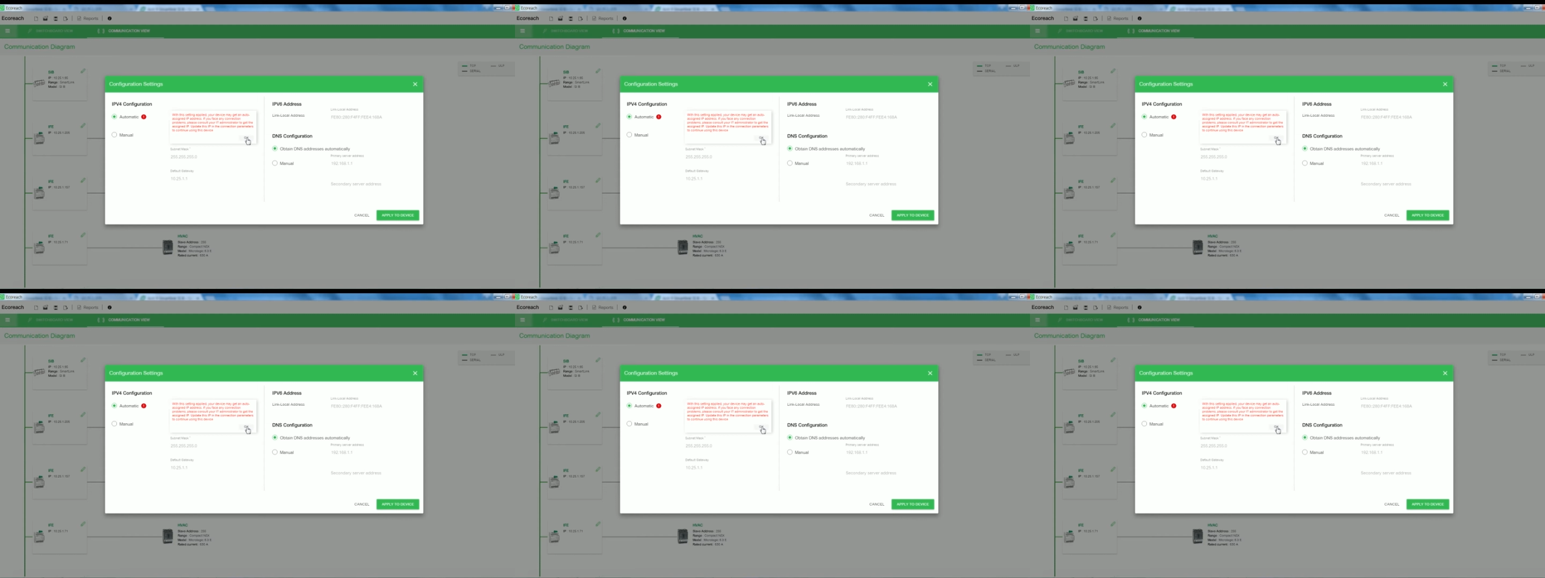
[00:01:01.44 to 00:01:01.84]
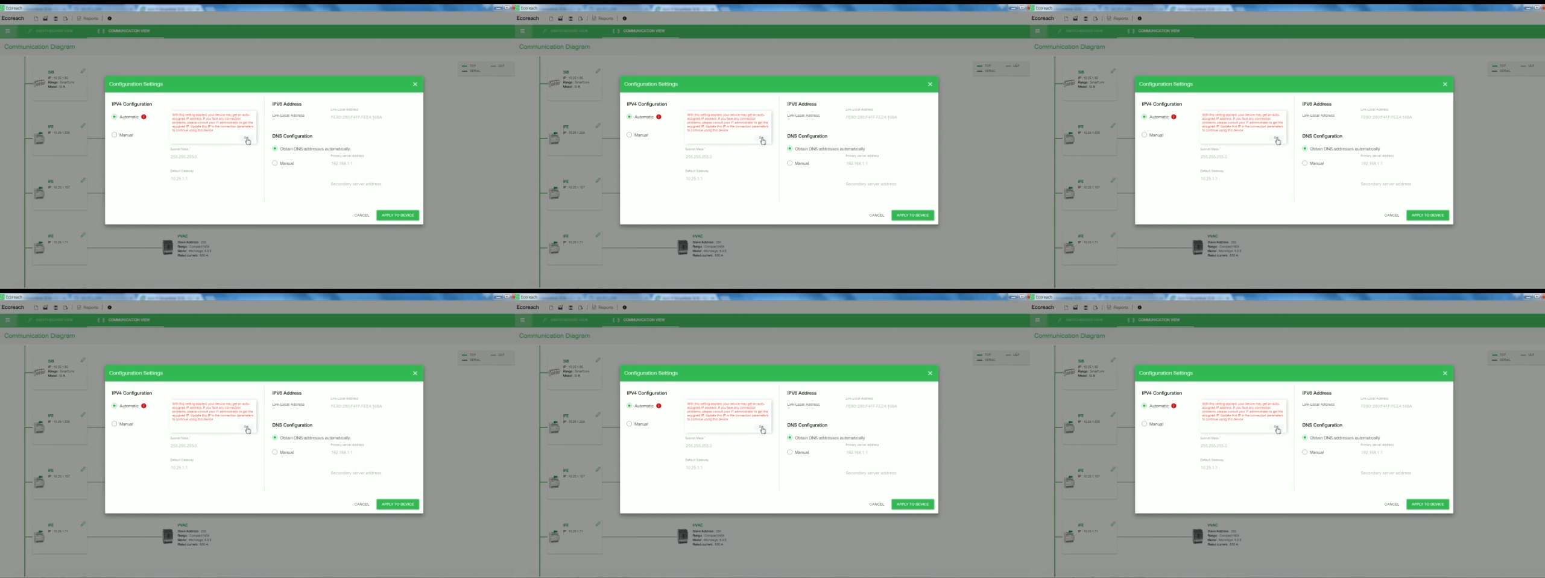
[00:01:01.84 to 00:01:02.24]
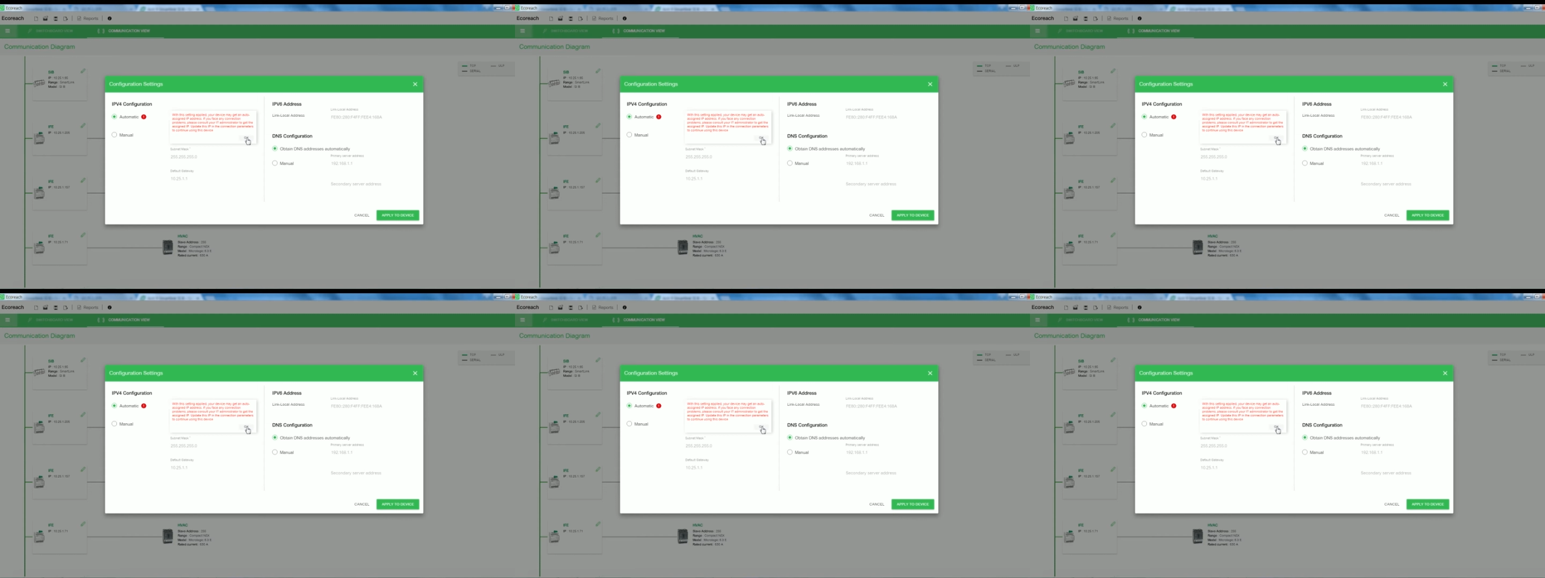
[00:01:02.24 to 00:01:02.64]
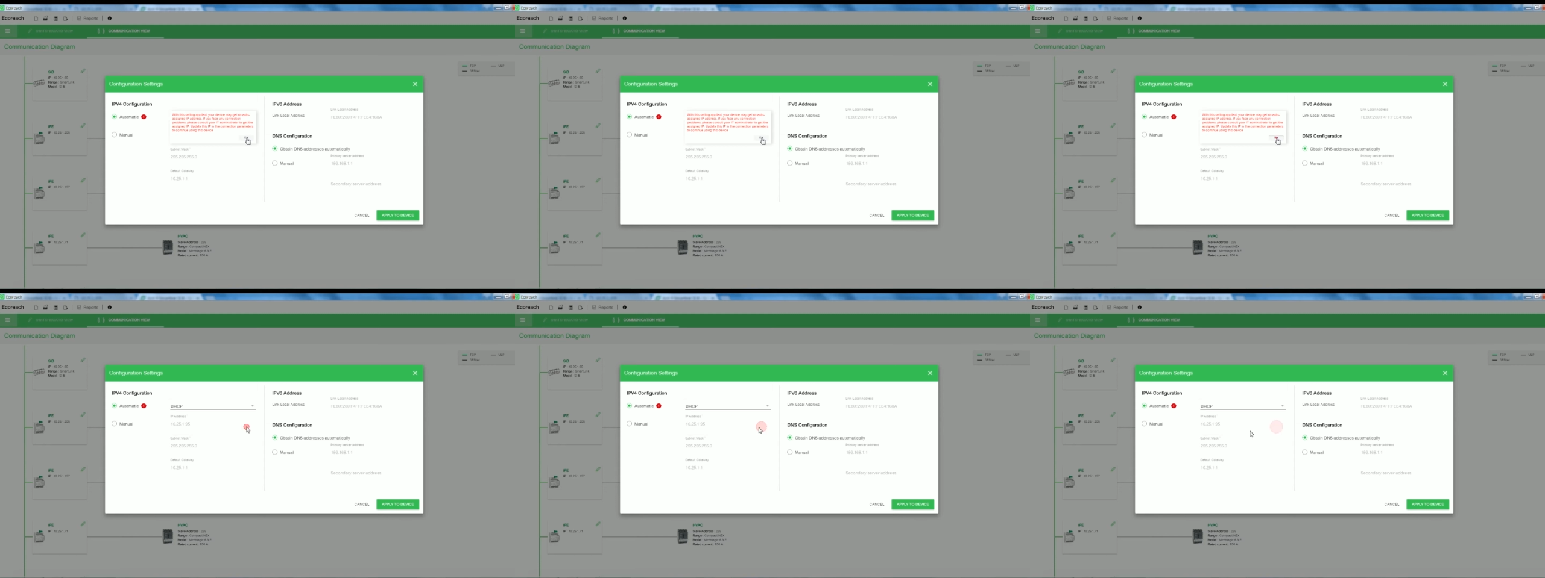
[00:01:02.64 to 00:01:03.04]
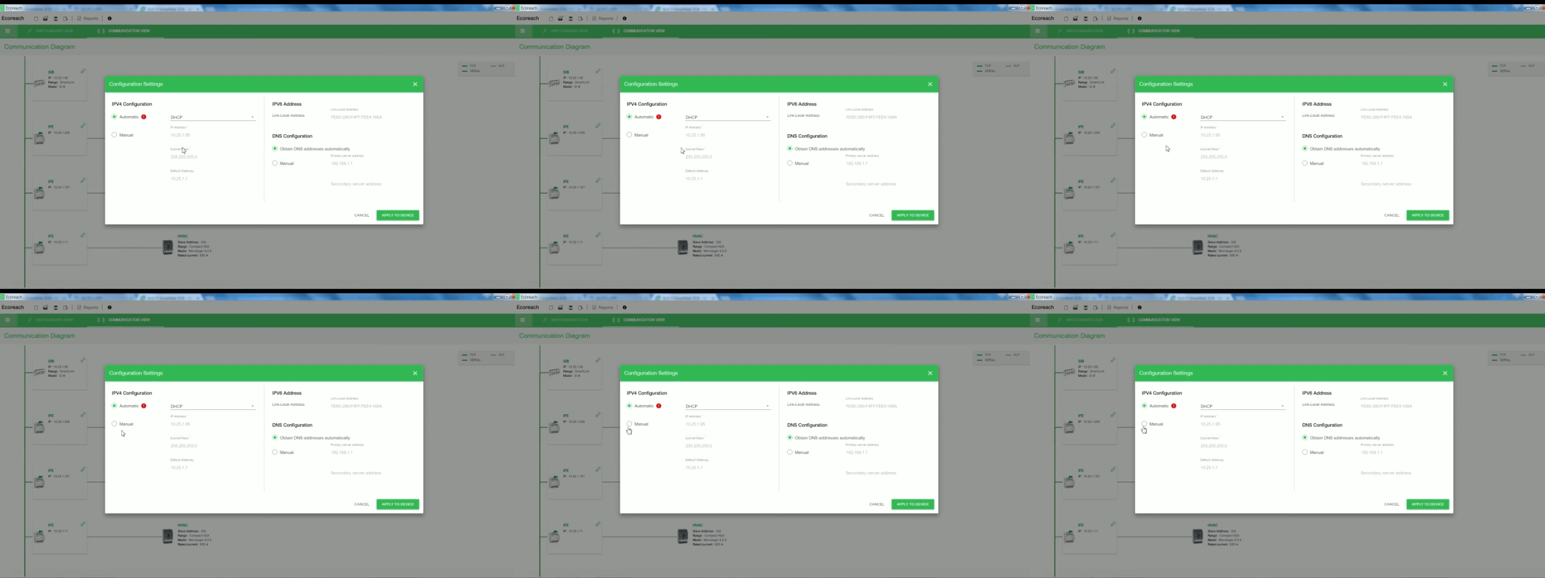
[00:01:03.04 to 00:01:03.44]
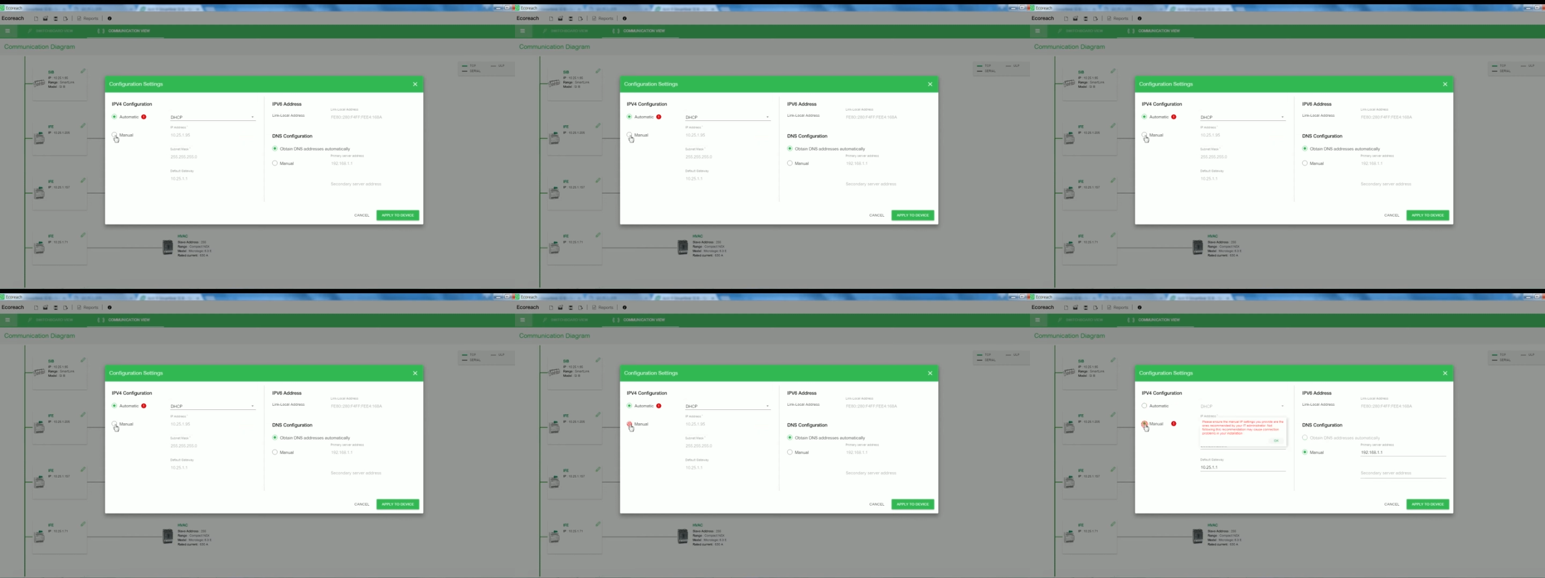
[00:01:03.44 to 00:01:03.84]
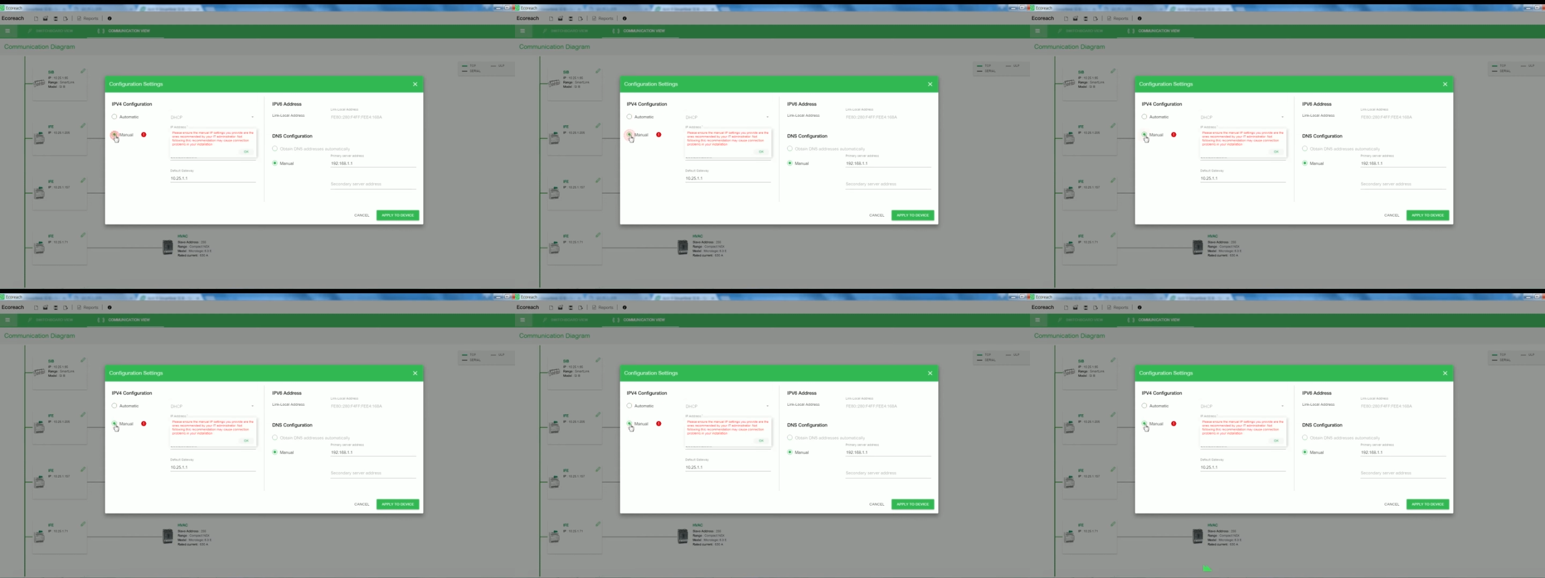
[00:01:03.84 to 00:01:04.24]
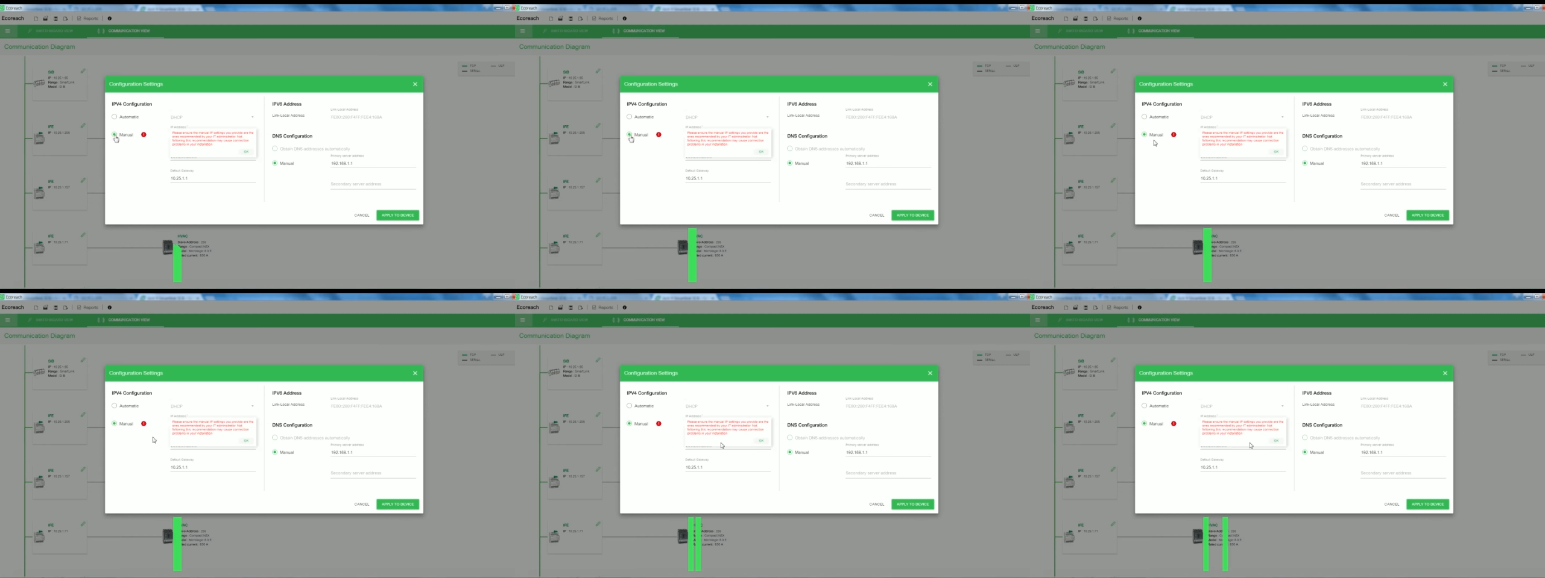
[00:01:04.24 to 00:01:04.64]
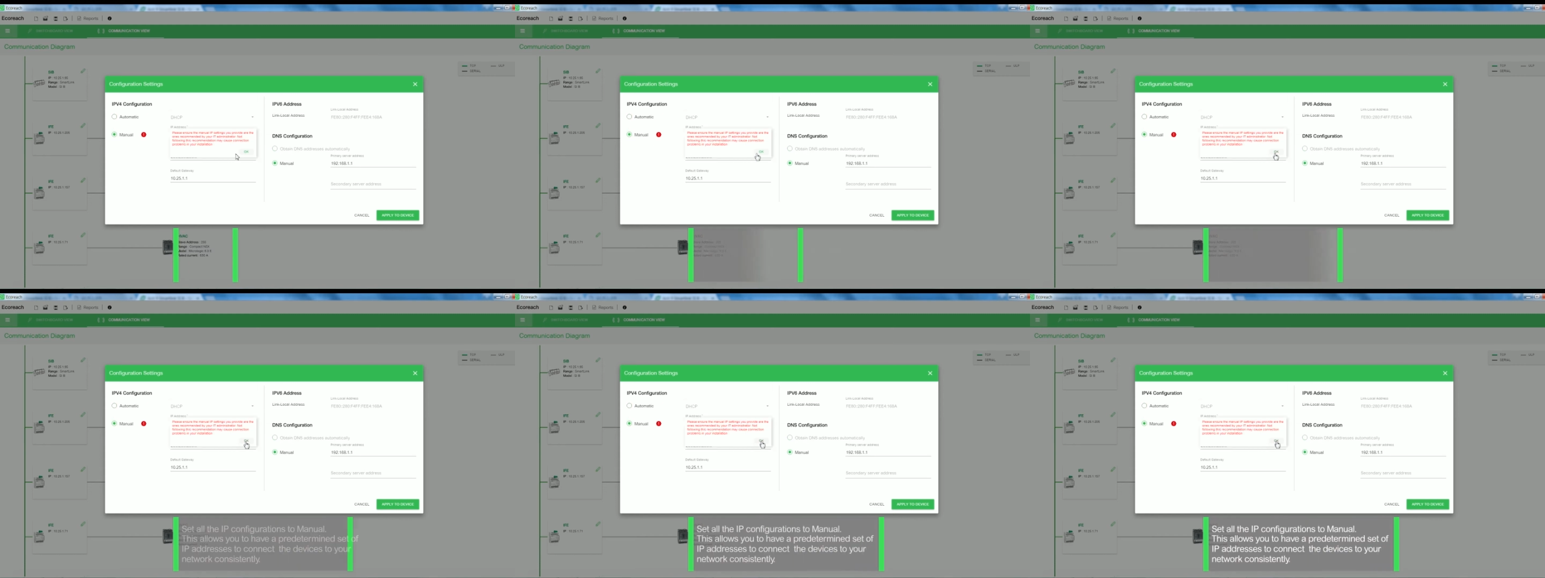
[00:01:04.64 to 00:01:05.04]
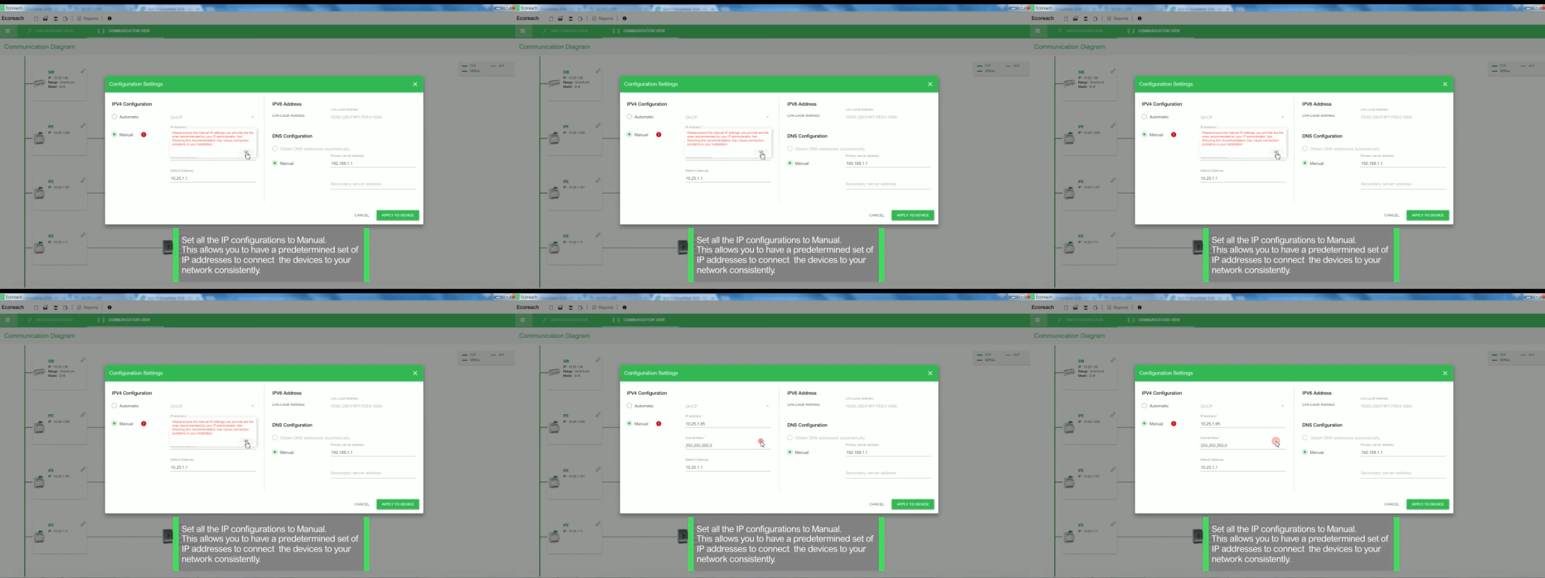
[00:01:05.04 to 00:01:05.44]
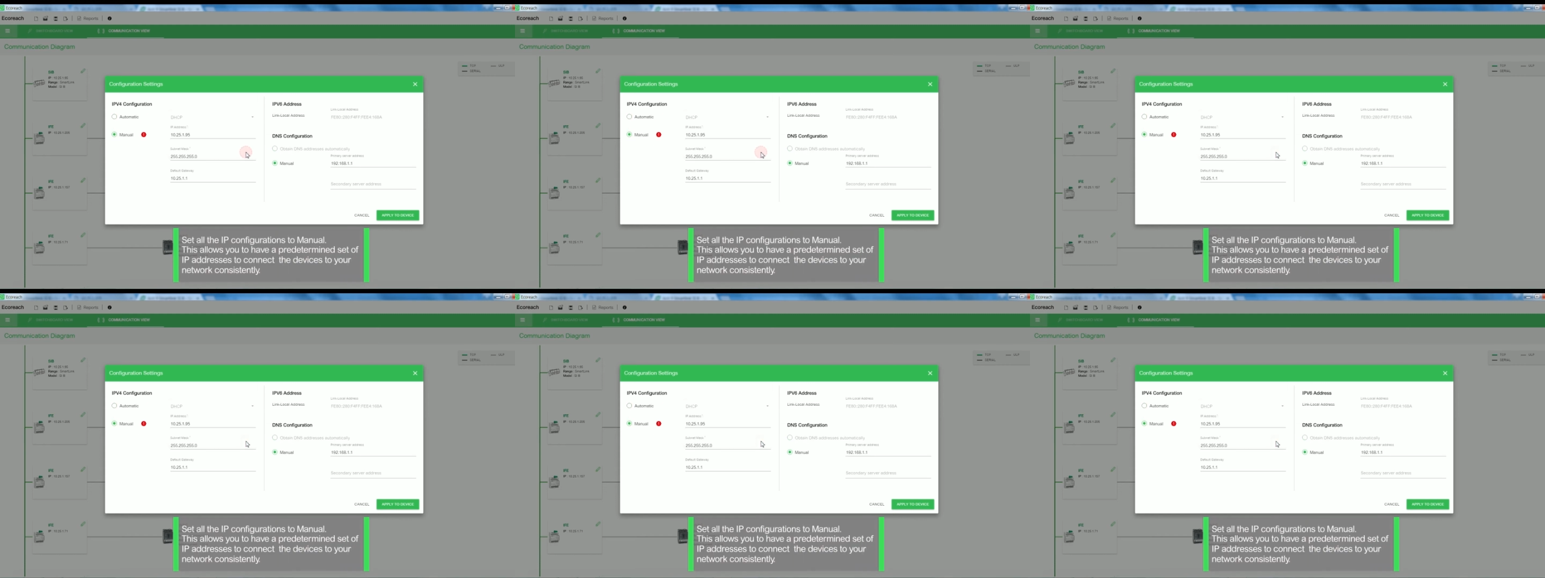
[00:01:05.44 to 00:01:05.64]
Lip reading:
Nobody's mouth can be seen.